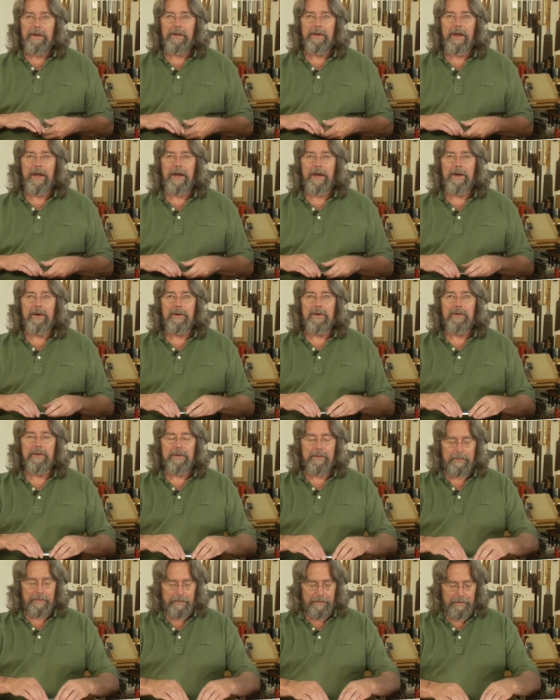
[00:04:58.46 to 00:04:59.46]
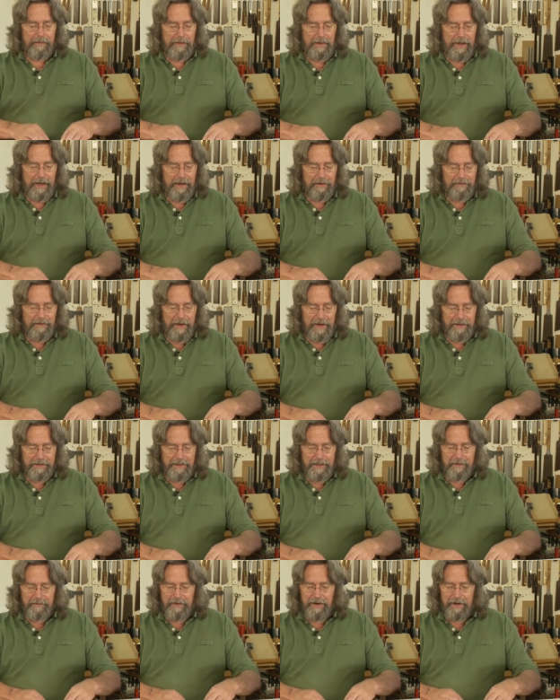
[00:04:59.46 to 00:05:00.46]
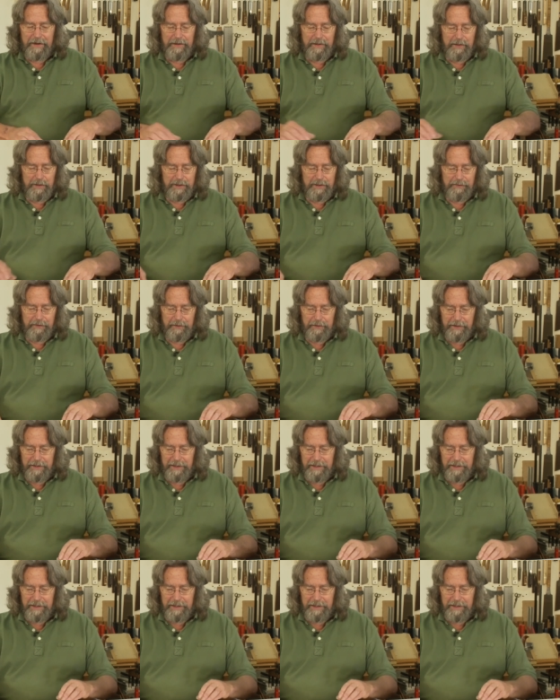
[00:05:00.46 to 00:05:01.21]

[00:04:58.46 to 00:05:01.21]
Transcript: Now, I find it very useful